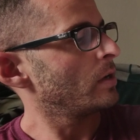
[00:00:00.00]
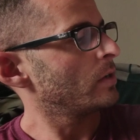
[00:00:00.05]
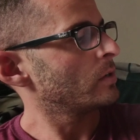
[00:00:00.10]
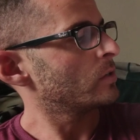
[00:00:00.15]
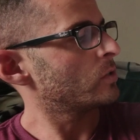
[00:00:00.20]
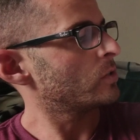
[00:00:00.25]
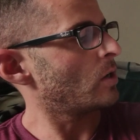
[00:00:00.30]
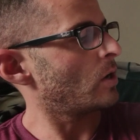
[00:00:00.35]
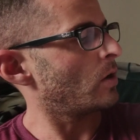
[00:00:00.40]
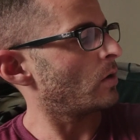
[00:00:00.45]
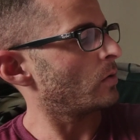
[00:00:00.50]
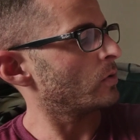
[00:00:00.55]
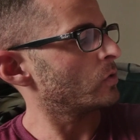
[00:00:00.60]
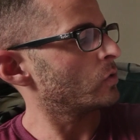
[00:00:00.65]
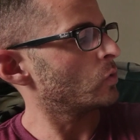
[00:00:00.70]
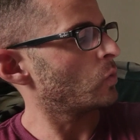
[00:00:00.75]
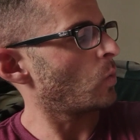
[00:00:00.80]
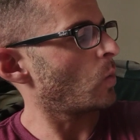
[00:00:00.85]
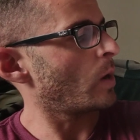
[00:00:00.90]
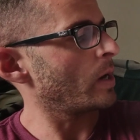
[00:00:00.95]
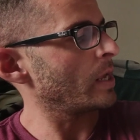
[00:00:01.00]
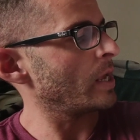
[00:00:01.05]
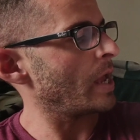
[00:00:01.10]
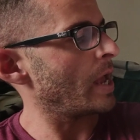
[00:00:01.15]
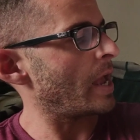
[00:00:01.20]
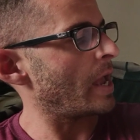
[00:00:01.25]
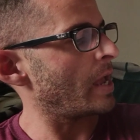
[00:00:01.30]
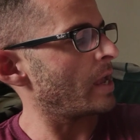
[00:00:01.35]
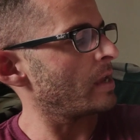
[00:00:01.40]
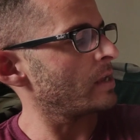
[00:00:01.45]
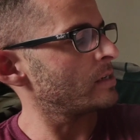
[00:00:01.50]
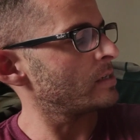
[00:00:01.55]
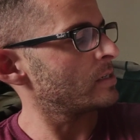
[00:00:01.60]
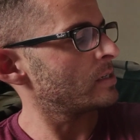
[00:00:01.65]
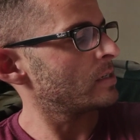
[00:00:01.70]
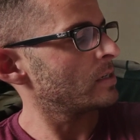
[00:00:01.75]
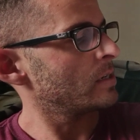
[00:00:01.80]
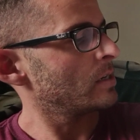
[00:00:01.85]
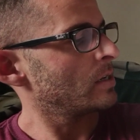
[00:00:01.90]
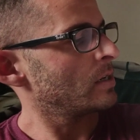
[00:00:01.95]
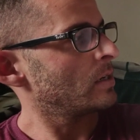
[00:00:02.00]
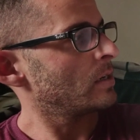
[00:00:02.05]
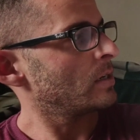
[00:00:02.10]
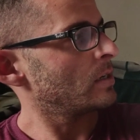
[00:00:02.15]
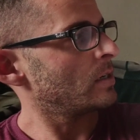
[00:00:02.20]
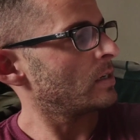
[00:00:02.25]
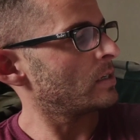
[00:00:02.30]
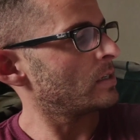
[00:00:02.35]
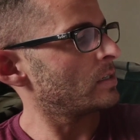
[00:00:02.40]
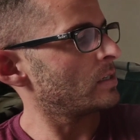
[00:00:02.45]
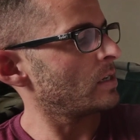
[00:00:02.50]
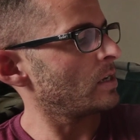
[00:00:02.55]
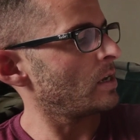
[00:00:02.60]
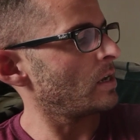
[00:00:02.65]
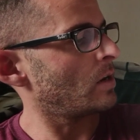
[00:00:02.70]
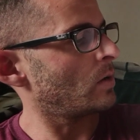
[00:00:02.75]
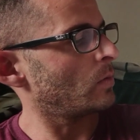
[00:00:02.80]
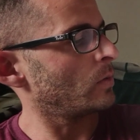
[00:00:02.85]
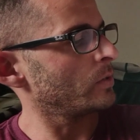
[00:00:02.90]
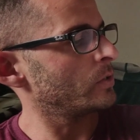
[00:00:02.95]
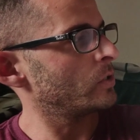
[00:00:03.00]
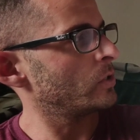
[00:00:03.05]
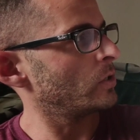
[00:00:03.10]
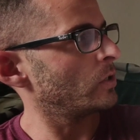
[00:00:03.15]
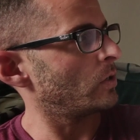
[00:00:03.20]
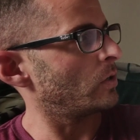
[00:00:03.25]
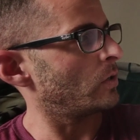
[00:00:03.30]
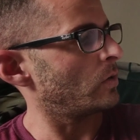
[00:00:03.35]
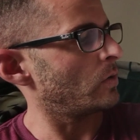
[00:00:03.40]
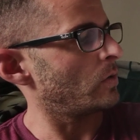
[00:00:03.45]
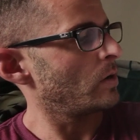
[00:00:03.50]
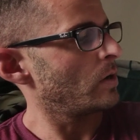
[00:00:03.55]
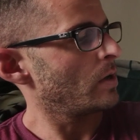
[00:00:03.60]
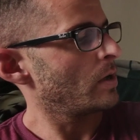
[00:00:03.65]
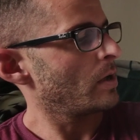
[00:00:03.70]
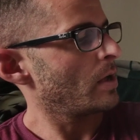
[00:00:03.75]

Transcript: So 28 is equal to